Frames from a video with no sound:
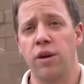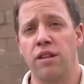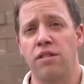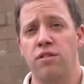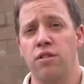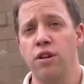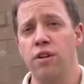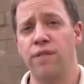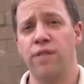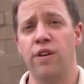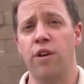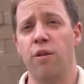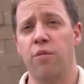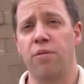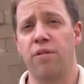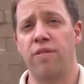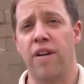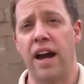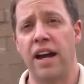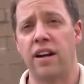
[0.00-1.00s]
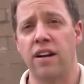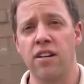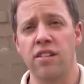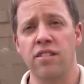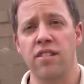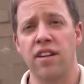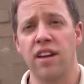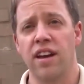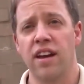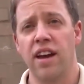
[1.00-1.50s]
with 2 fuel providers
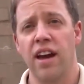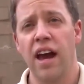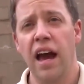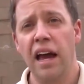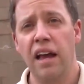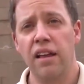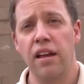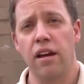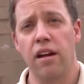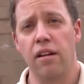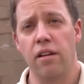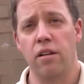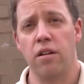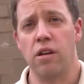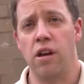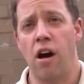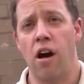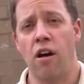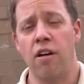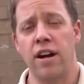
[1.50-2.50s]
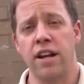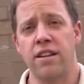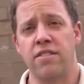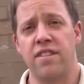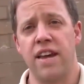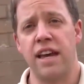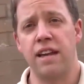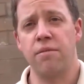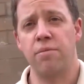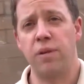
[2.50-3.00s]
already
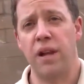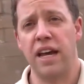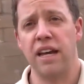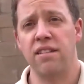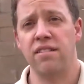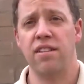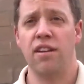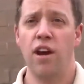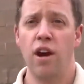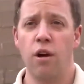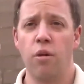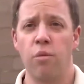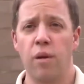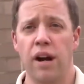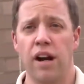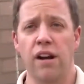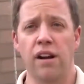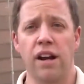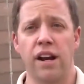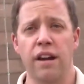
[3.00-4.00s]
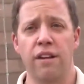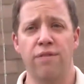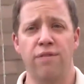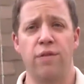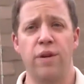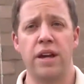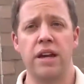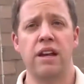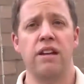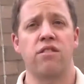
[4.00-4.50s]
set in place where if
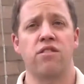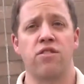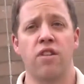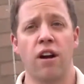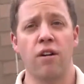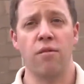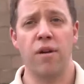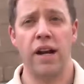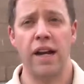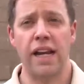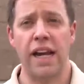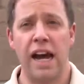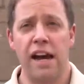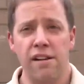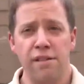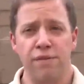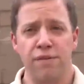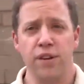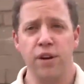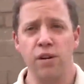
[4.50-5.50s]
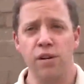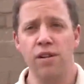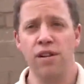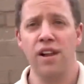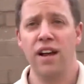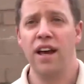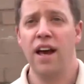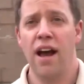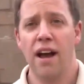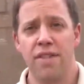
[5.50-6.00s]
we start running out of fuel,
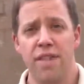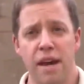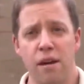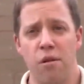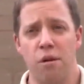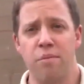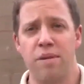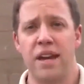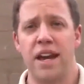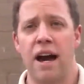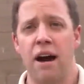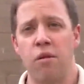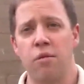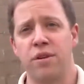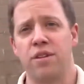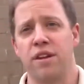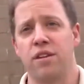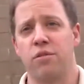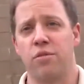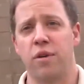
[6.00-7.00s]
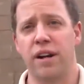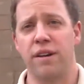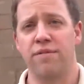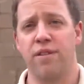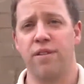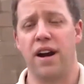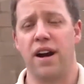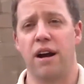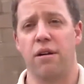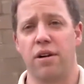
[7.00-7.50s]
they will be out within
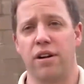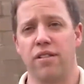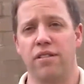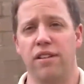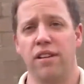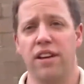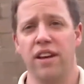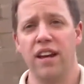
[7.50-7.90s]
24 hours.